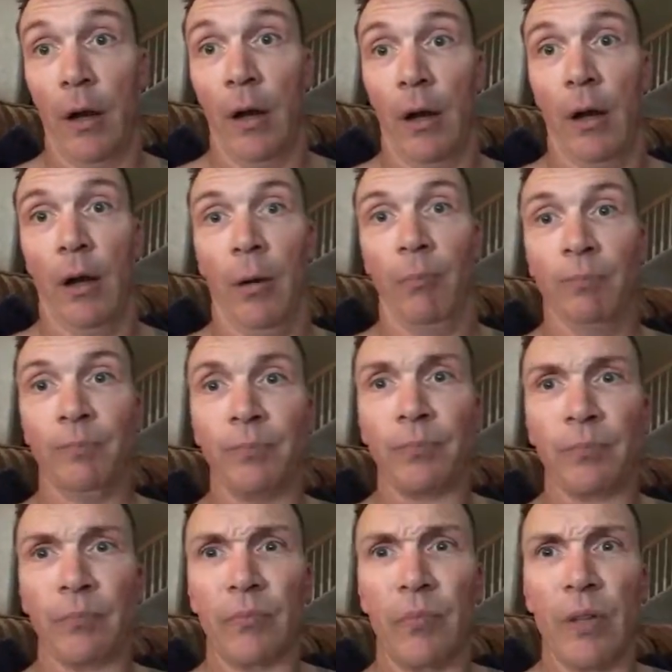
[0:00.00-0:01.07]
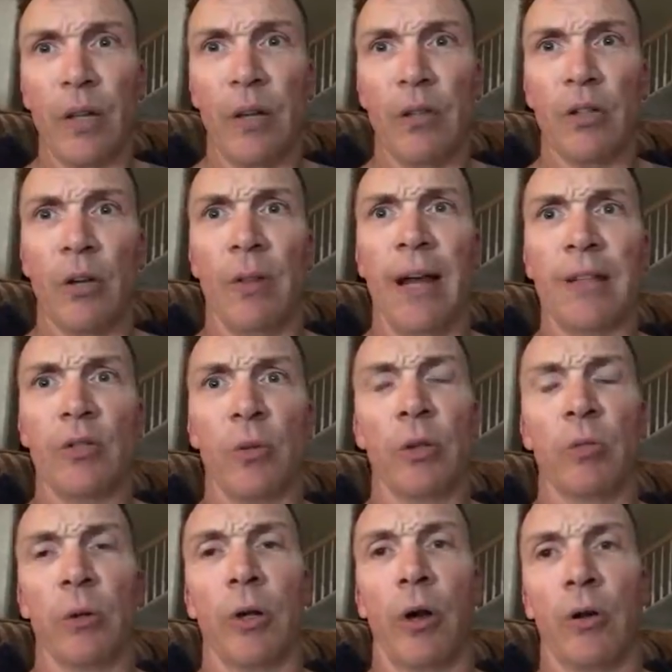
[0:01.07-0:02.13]
So that's
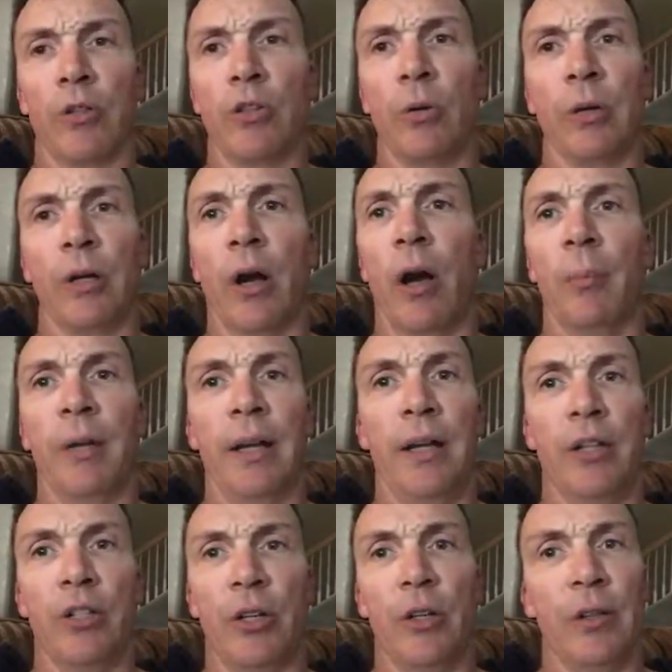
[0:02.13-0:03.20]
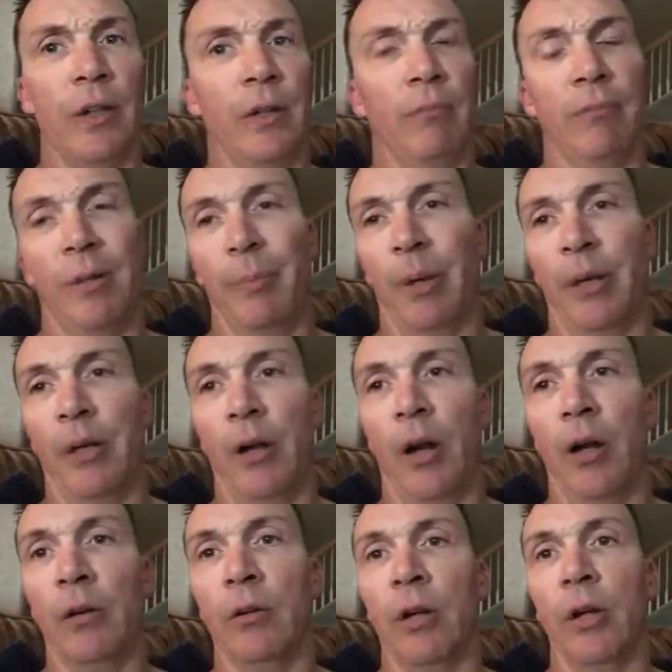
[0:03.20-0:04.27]
with regards to accommodation, and then depending
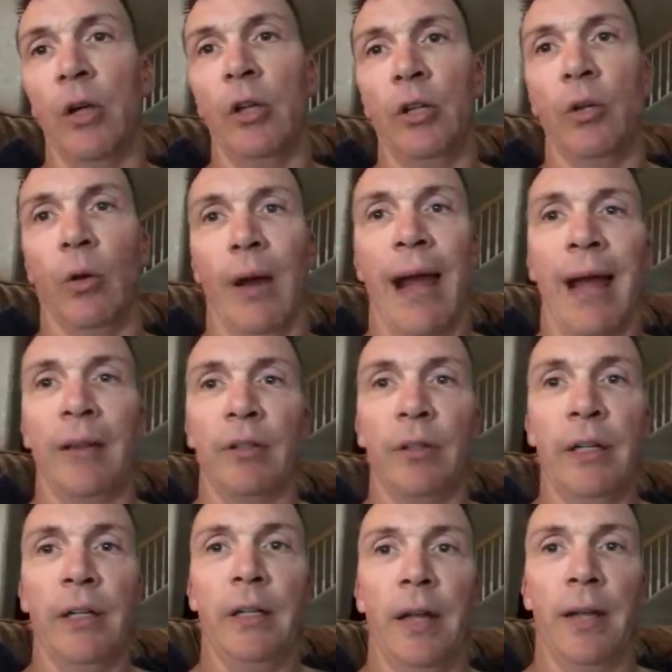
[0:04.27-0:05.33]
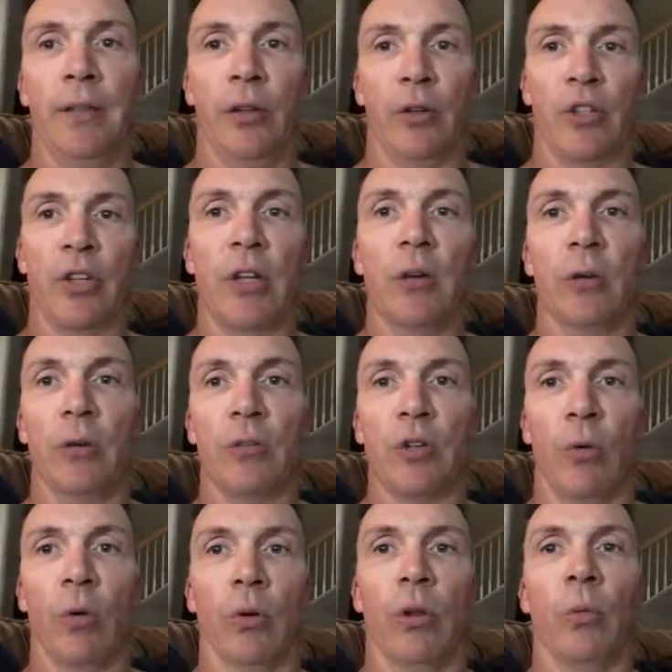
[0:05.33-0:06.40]
on your athlete and their skills
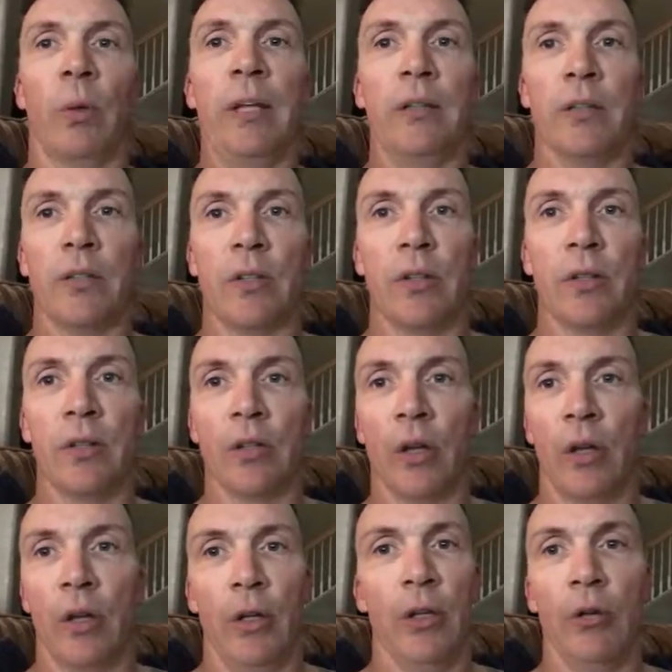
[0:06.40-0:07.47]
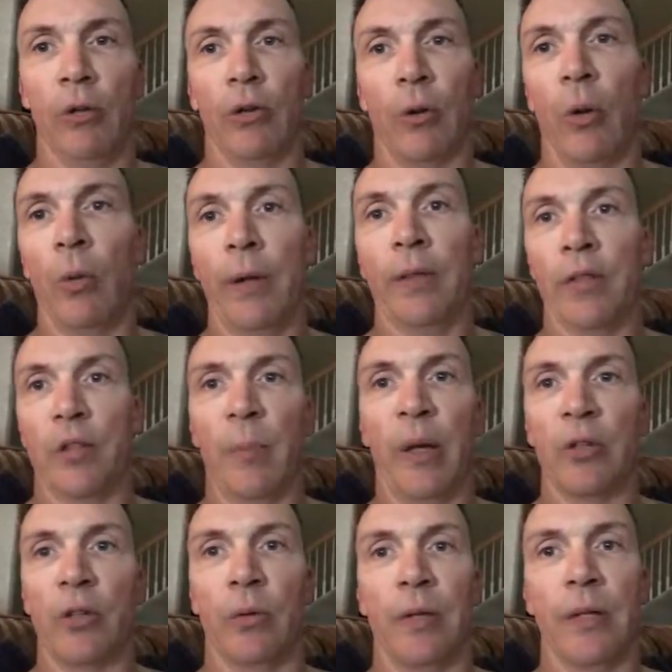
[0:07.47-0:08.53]
or their weaknesses, you throw in the
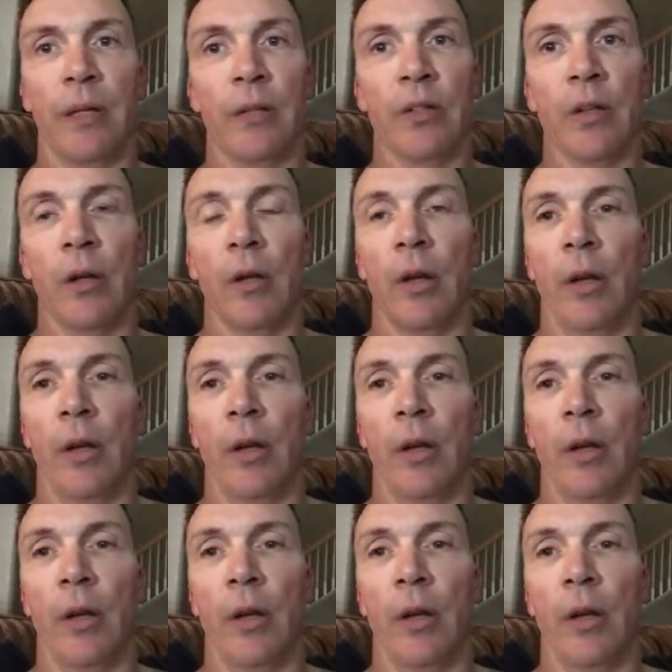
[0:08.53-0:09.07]
special needs.